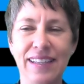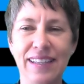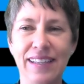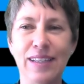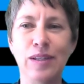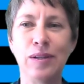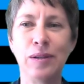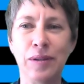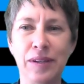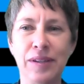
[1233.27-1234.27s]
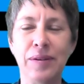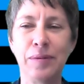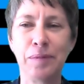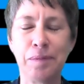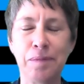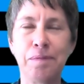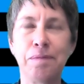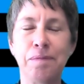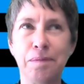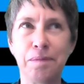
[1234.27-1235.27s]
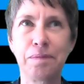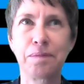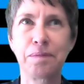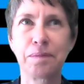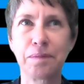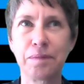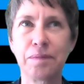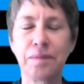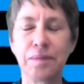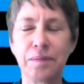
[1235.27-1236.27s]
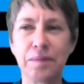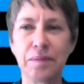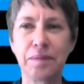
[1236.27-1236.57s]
This person isn't speaking.